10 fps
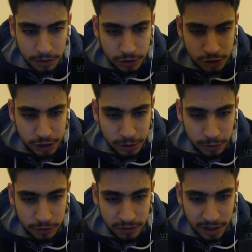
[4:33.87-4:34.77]
Shiro,
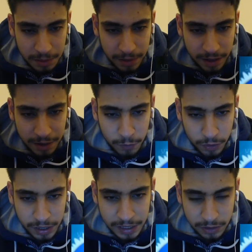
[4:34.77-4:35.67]
Sabre,
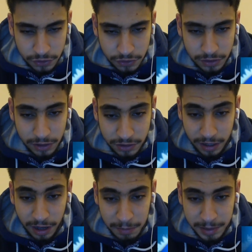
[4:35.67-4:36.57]
Rain. There was a
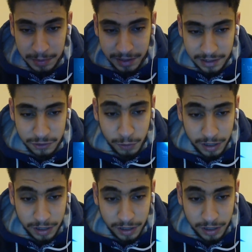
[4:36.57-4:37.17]
lot of people in this one.